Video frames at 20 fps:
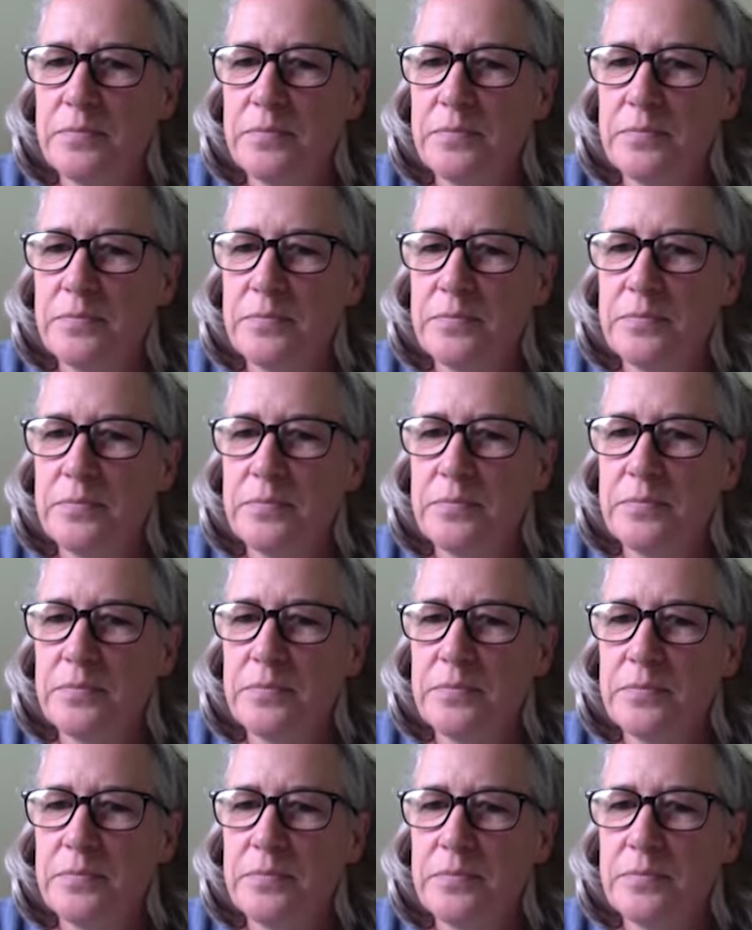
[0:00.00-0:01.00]

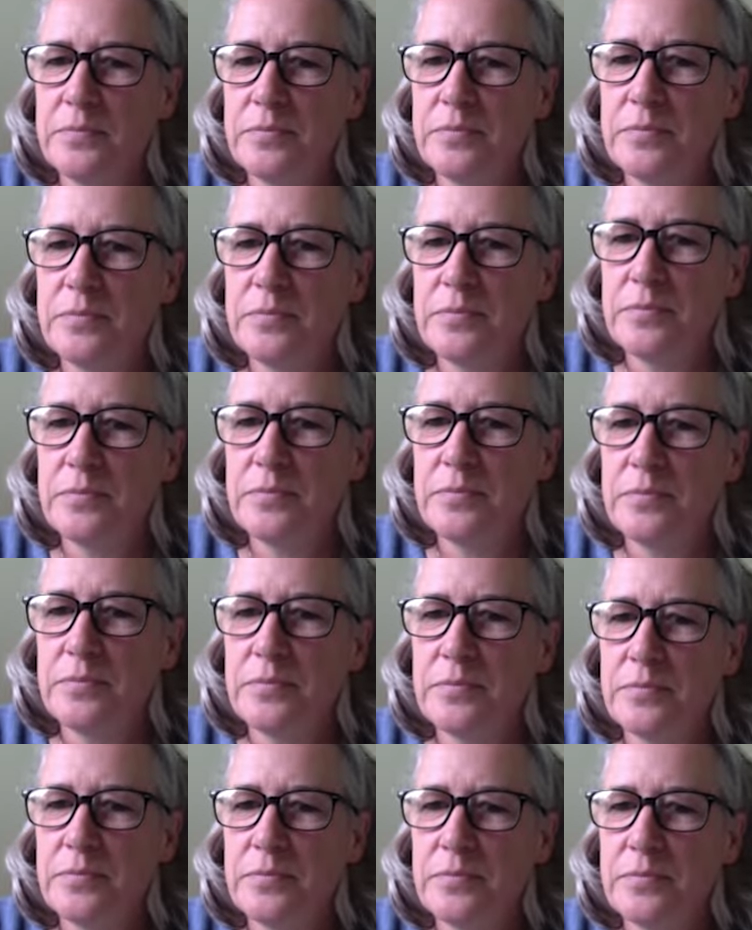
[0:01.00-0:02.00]

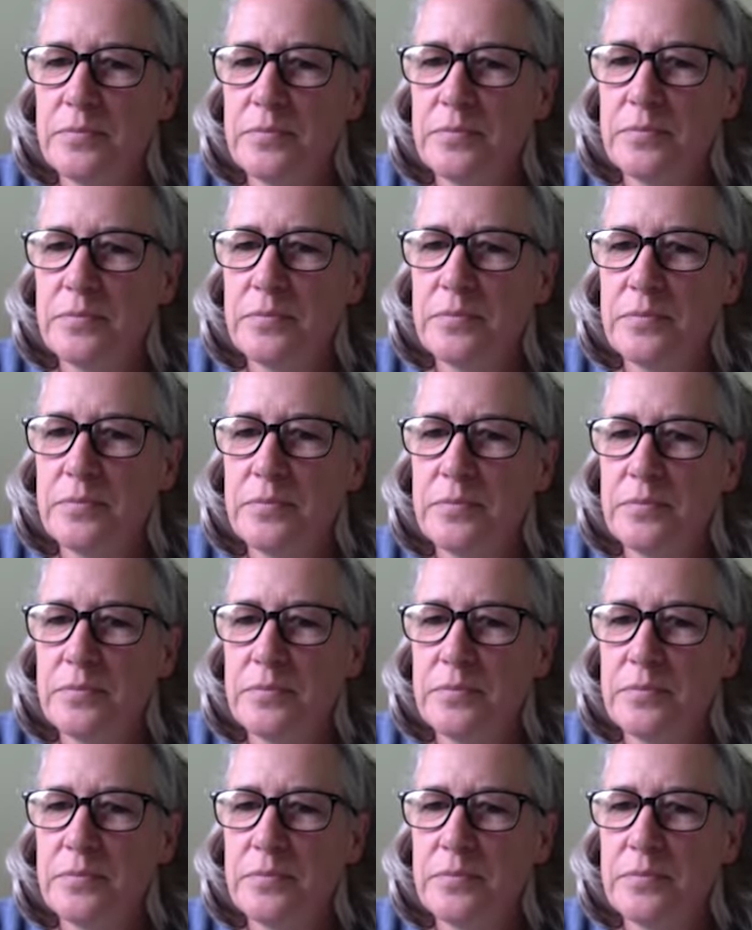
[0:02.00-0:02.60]
[no speech]